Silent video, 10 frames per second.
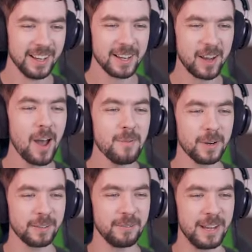Come
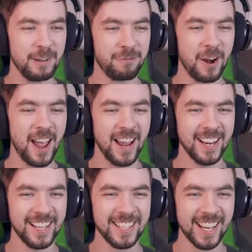with me,
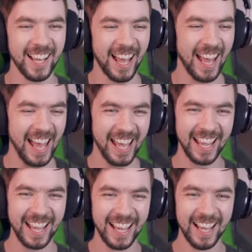friend!
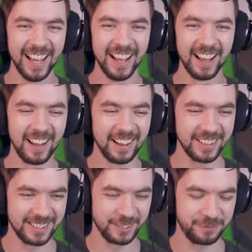Oh,
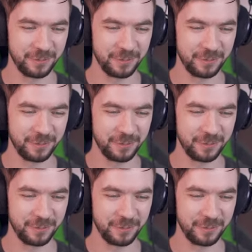this is